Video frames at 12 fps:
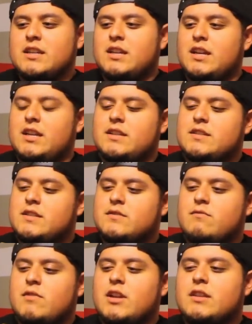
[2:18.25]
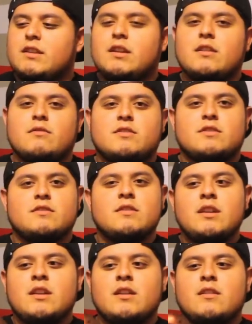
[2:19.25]
And it's just right there,
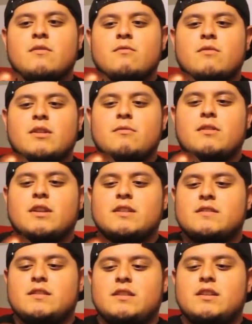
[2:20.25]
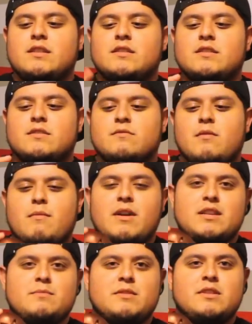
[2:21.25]
just right where I can see it just
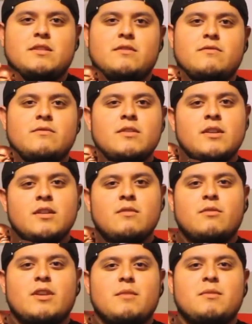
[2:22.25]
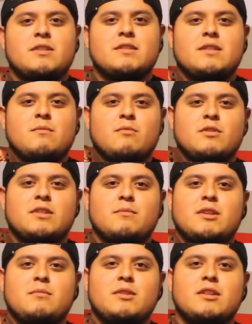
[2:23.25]
reminds me of what I mean to them what they
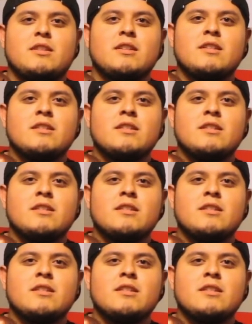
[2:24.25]
mean to me.